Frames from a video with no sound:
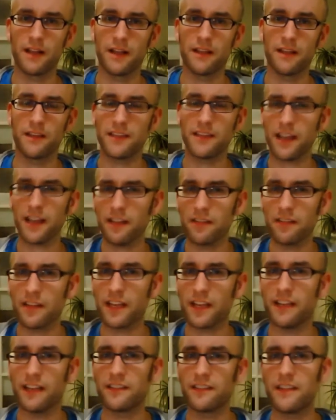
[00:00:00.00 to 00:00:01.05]
The second
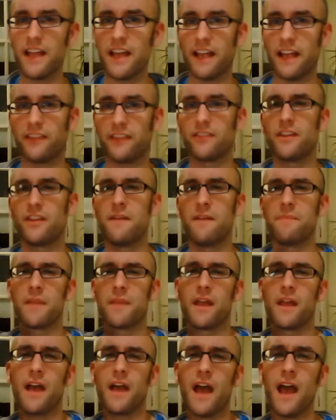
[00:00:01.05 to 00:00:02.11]
thing is this:
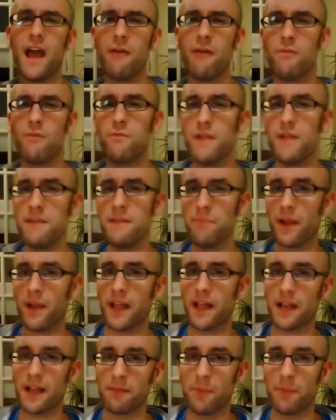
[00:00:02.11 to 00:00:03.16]
how are we
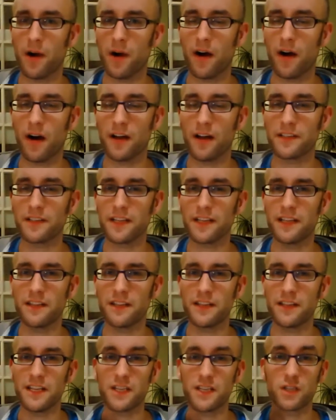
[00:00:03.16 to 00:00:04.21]
playing a part in
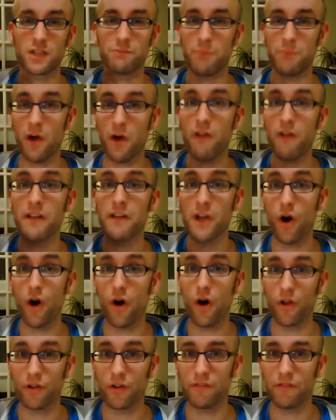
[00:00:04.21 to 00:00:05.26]
the spurring
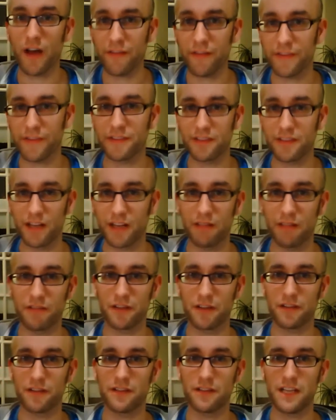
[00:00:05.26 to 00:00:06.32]
on of others to love and
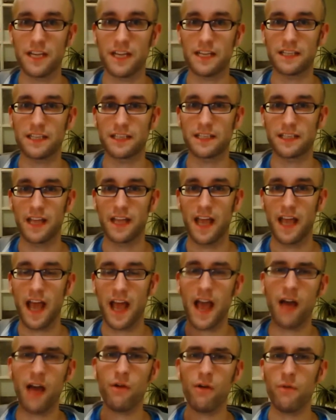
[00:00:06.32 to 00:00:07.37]
good deeds?
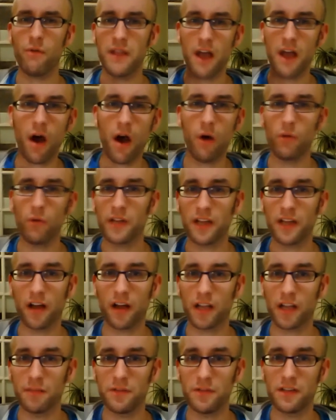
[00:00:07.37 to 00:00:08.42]
How are we holding our
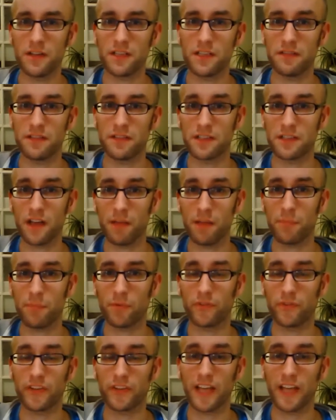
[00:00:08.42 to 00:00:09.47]
community of
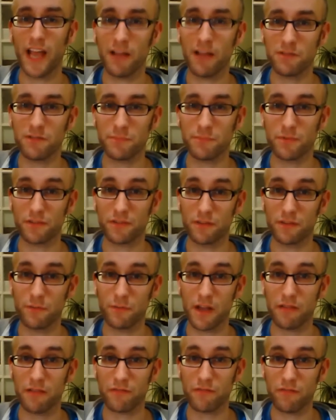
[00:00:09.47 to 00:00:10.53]
disciples accountable to the
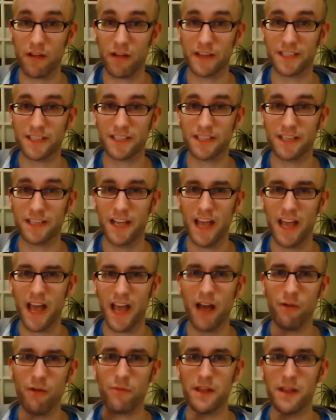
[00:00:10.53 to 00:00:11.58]
way of Christ?
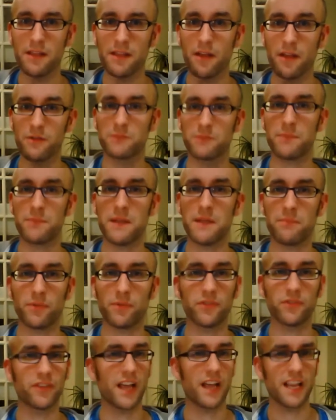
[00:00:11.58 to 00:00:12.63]
How are we those people
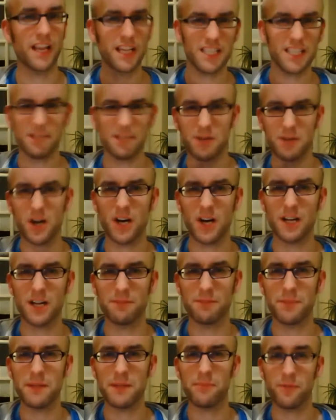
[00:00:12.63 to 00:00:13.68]
saying, "Come on,
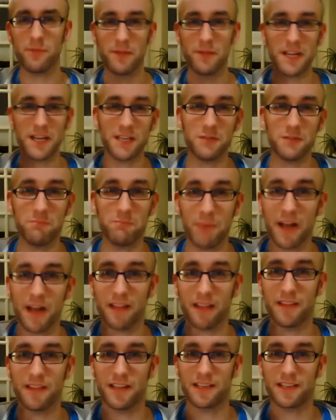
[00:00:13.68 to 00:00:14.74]
people, we can do better
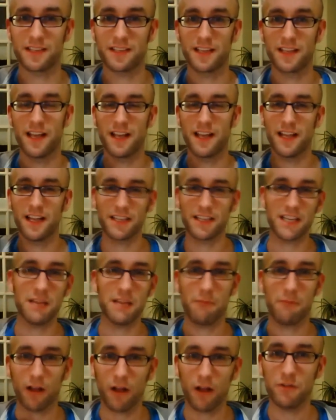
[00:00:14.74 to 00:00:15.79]
than this. Let's
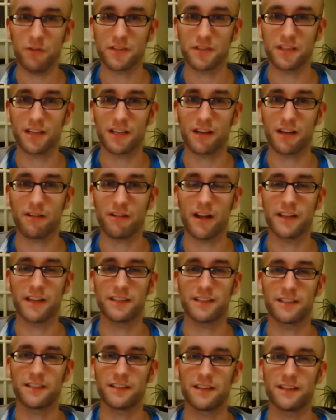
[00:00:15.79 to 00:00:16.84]
keep closer to
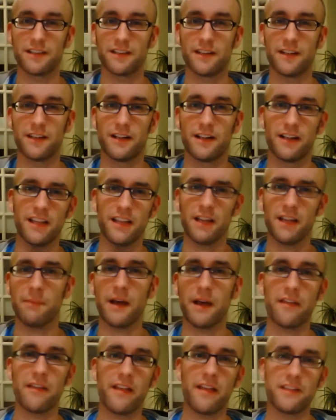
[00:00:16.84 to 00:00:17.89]
Christ"? Think
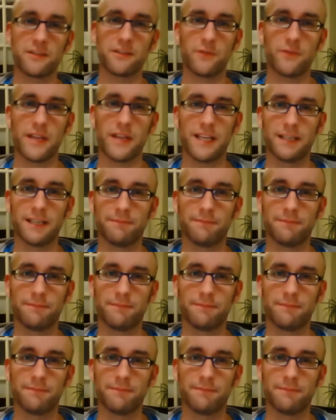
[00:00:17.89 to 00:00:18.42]
about that this week.